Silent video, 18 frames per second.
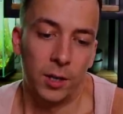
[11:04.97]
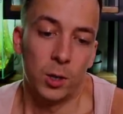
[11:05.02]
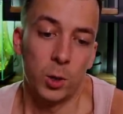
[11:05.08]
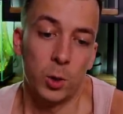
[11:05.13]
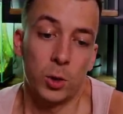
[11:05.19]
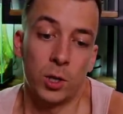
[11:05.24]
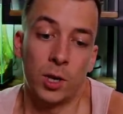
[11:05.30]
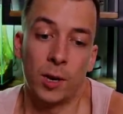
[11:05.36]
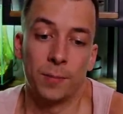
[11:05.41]

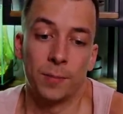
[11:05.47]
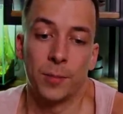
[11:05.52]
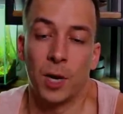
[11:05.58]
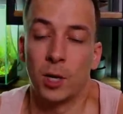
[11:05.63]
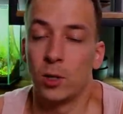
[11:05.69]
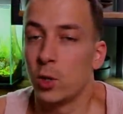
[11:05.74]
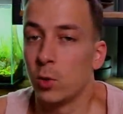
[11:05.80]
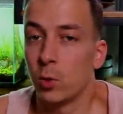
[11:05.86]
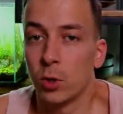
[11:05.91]
So yeah,
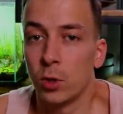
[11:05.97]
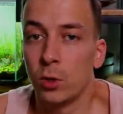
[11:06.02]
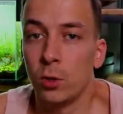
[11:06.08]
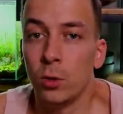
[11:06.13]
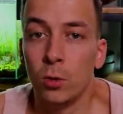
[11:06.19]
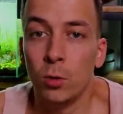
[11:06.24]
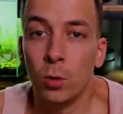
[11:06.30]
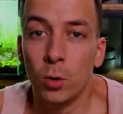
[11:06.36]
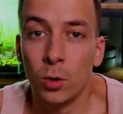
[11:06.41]
I just wanted
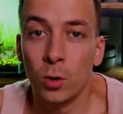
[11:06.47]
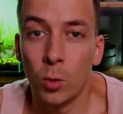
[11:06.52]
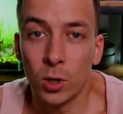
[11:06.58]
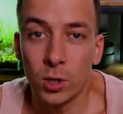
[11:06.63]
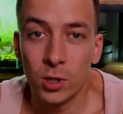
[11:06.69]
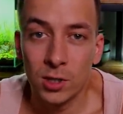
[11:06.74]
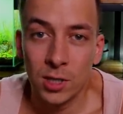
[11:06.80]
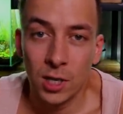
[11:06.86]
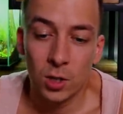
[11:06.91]
to do the
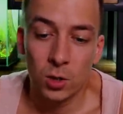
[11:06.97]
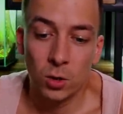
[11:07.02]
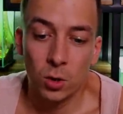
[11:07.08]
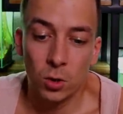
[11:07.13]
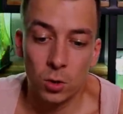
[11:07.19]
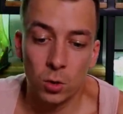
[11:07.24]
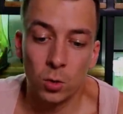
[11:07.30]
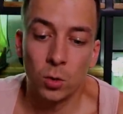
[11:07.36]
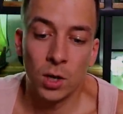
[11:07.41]
water test
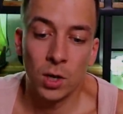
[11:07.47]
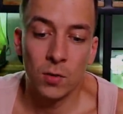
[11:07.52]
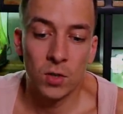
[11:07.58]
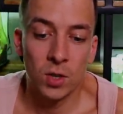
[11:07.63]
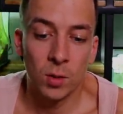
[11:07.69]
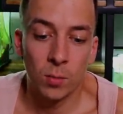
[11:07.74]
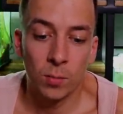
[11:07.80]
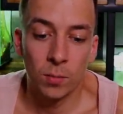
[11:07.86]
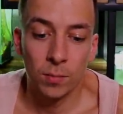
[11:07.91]
just to give
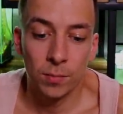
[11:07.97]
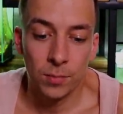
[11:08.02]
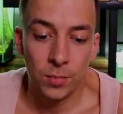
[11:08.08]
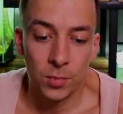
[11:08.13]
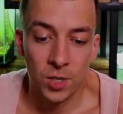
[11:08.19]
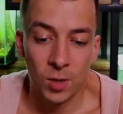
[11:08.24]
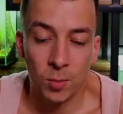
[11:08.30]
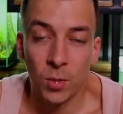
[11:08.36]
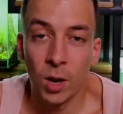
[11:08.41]
some,
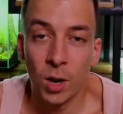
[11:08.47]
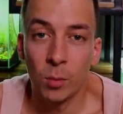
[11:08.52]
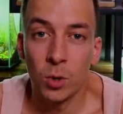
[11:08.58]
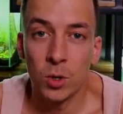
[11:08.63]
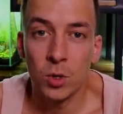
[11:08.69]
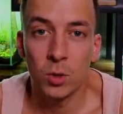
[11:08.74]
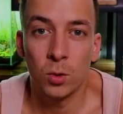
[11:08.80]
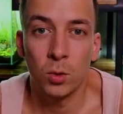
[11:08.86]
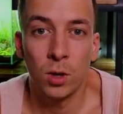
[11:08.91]
some
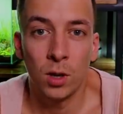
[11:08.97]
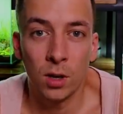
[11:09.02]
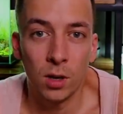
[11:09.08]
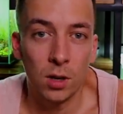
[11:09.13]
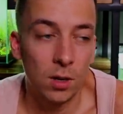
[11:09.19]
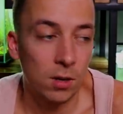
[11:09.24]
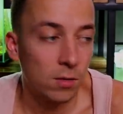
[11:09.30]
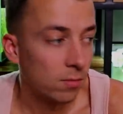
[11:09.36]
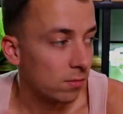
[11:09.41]
numbers to
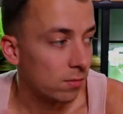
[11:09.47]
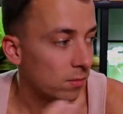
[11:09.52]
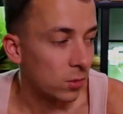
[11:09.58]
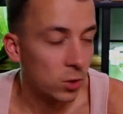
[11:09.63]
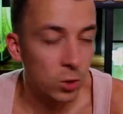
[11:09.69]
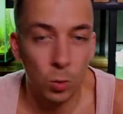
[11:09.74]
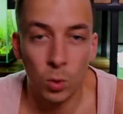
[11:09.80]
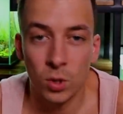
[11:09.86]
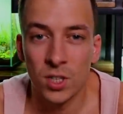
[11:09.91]
the
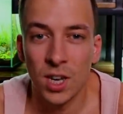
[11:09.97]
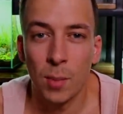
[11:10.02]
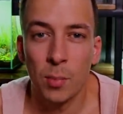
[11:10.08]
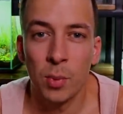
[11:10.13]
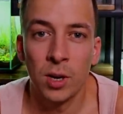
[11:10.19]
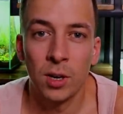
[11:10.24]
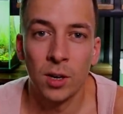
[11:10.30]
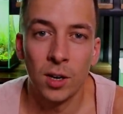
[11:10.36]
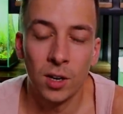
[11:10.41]
to what's
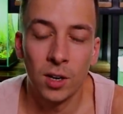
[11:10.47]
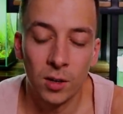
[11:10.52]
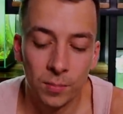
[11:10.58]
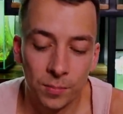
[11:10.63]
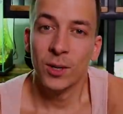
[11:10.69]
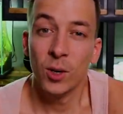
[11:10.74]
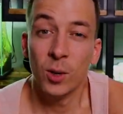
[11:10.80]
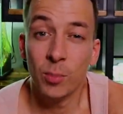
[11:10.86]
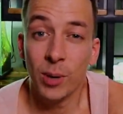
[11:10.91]
happening
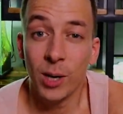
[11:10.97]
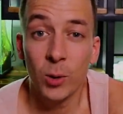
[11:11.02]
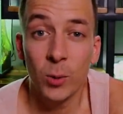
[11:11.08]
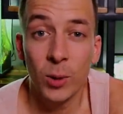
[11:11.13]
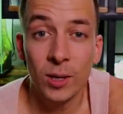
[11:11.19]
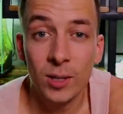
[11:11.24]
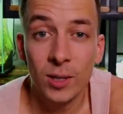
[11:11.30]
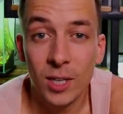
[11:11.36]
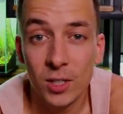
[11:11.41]
here. And by the
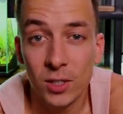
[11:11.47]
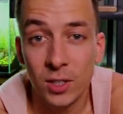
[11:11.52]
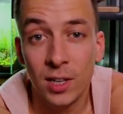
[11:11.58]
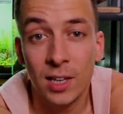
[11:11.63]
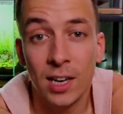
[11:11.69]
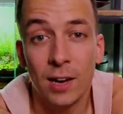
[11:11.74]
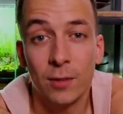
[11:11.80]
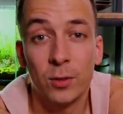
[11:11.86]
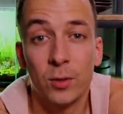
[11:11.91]
way,
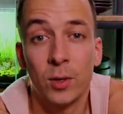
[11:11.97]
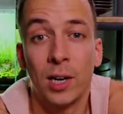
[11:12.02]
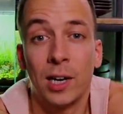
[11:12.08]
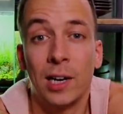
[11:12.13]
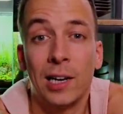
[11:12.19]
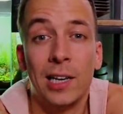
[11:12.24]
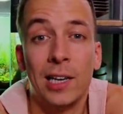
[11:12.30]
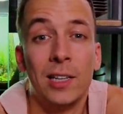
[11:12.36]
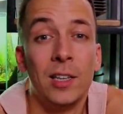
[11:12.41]
yesterday after I
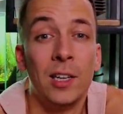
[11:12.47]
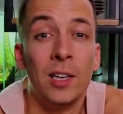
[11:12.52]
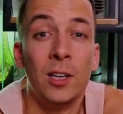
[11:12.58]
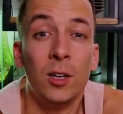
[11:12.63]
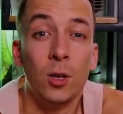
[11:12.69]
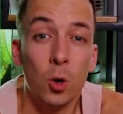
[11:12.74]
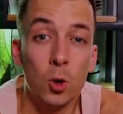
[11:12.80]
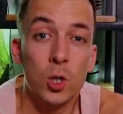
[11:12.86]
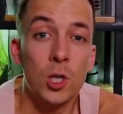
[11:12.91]
cleaned the
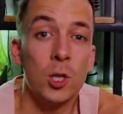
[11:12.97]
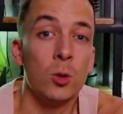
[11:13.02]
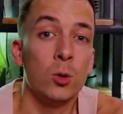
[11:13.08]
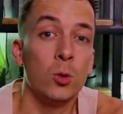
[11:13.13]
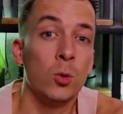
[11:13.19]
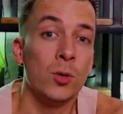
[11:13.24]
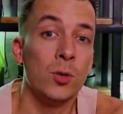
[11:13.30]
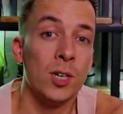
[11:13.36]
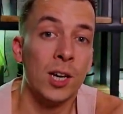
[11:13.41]
no
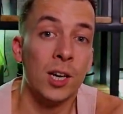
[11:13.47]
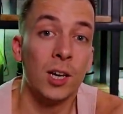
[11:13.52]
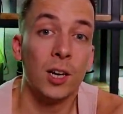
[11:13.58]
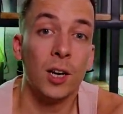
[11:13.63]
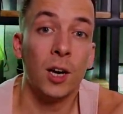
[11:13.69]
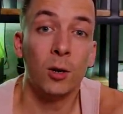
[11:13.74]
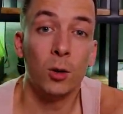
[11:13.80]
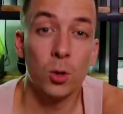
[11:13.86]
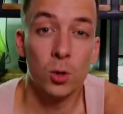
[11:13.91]
CO2 tank,
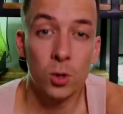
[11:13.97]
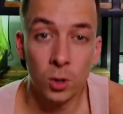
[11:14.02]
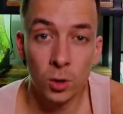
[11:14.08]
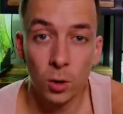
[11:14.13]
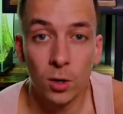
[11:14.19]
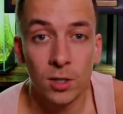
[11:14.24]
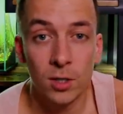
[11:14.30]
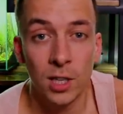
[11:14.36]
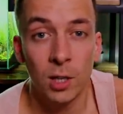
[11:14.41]
I also
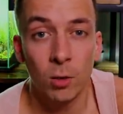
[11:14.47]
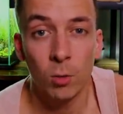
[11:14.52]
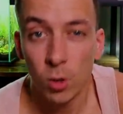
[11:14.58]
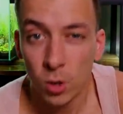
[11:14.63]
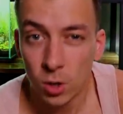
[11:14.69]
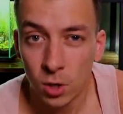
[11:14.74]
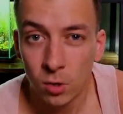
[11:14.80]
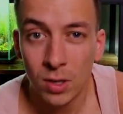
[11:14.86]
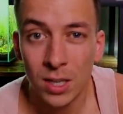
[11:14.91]
noticed that there
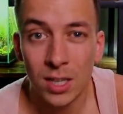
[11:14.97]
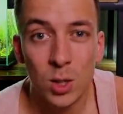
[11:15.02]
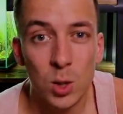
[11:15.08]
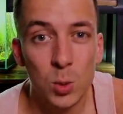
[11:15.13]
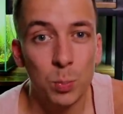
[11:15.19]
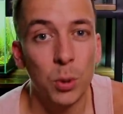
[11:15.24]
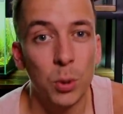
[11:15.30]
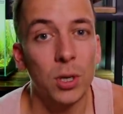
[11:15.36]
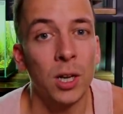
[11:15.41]
was green
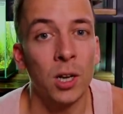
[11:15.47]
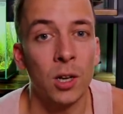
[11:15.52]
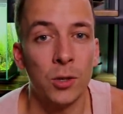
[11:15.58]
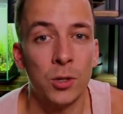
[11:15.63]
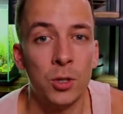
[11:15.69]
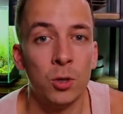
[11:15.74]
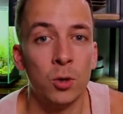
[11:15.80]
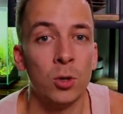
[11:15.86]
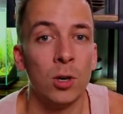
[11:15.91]
spot
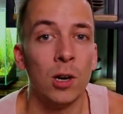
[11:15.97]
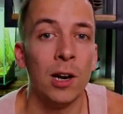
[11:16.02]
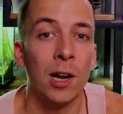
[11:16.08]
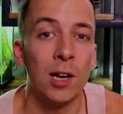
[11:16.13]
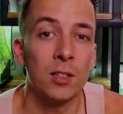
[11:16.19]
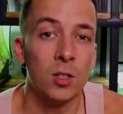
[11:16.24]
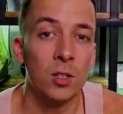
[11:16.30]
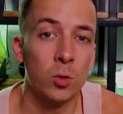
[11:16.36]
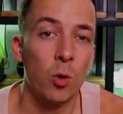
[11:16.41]
algae on the
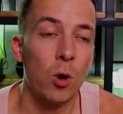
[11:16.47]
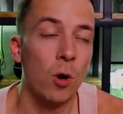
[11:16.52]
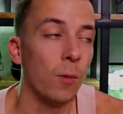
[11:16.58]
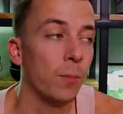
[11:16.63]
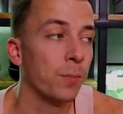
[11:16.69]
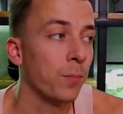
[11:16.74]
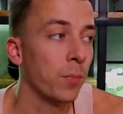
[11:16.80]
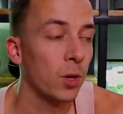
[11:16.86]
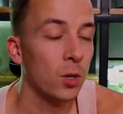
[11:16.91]
glass as
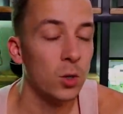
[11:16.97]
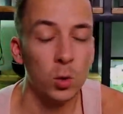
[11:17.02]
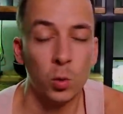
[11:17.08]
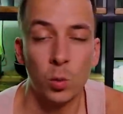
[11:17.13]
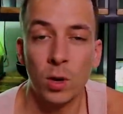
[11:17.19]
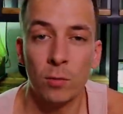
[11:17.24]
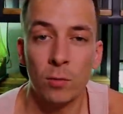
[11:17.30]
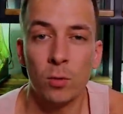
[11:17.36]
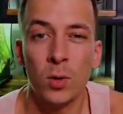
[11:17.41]
well. So
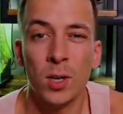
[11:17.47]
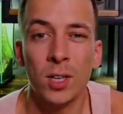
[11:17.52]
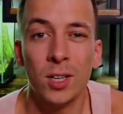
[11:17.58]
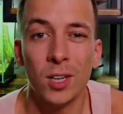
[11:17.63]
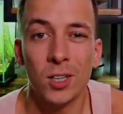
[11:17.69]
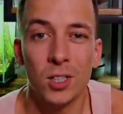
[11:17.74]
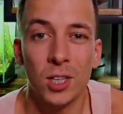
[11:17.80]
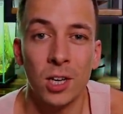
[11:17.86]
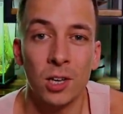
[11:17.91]
we have green
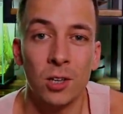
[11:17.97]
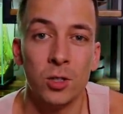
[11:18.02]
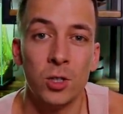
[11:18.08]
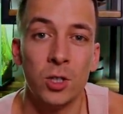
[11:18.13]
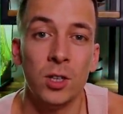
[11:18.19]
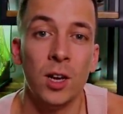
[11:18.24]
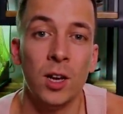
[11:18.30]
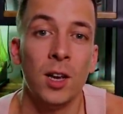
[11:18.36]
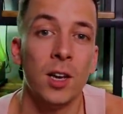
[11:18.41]
dust
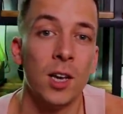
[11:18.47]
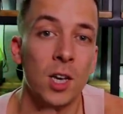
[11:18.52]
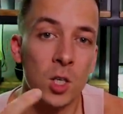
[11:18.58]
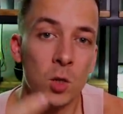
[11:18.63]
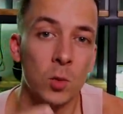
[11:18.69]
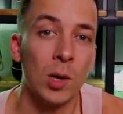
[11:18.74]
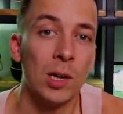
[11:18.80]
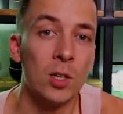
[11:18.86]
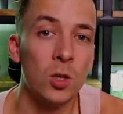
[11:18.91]
algae
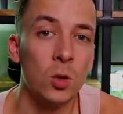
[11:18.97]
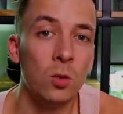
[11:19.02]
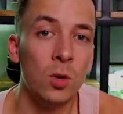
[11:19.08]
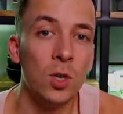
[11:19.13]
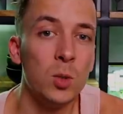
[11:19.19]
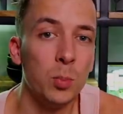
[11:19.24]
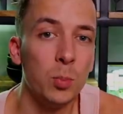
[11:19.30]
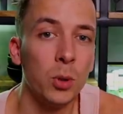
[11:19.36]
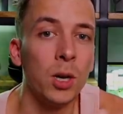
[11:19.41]
as well as
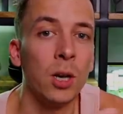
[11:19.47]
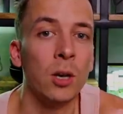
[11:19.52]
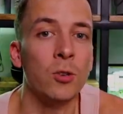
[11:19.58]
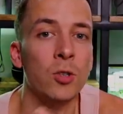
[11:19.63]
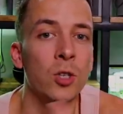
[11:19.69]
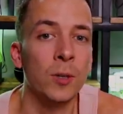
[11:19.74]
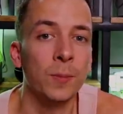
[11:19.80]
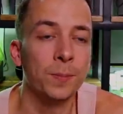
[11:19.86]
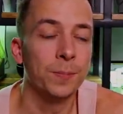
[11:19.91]
green spot
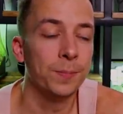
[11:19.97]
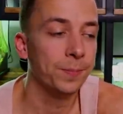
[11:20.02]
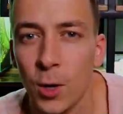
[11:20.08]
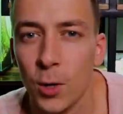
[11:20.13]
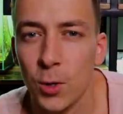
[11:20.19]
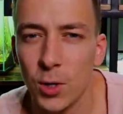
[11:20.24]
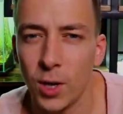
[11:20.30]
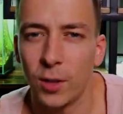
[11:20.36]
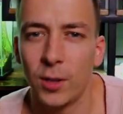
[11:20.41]
algae.
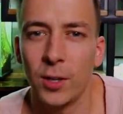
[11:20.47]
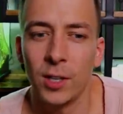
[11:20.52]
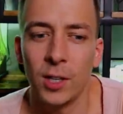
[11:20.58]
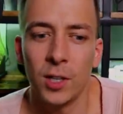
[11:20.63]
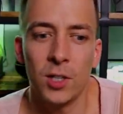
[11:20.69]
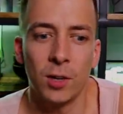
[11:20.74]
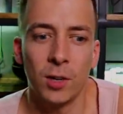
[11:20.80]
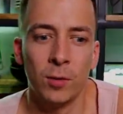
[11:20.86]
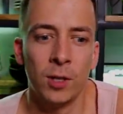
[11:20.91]
So yeah, I think
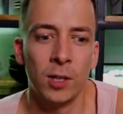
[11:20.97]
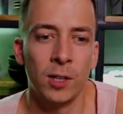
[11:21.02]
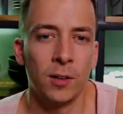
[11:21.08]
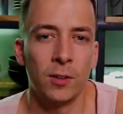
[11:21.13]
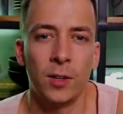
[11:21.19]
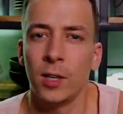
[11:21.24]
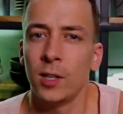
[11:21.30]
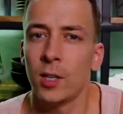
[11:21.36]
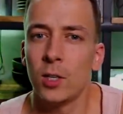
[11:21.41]
that's everything. I
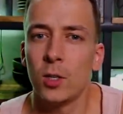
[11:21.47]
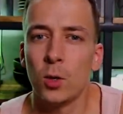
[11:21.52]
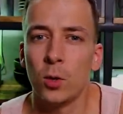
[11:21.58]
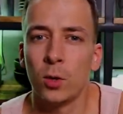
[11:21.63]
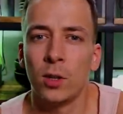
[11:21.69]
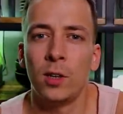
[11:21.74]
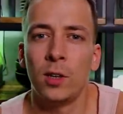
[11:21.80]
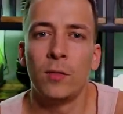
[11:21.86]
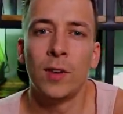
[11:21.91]
think that's all
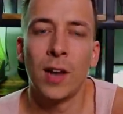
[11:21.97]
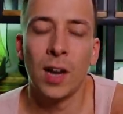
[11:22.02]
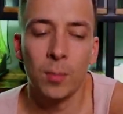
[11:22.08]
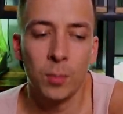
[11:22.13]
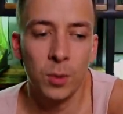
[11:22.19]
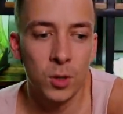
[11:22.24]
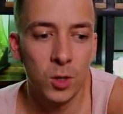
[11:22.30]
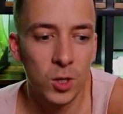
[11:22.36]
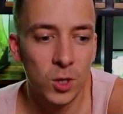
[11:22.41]
the
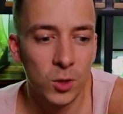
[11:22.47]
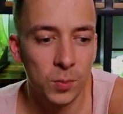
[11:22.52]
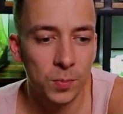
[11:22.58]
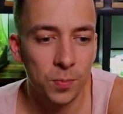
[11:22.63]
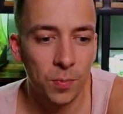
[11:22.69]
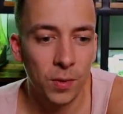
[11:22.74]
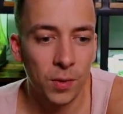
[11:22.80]
developments.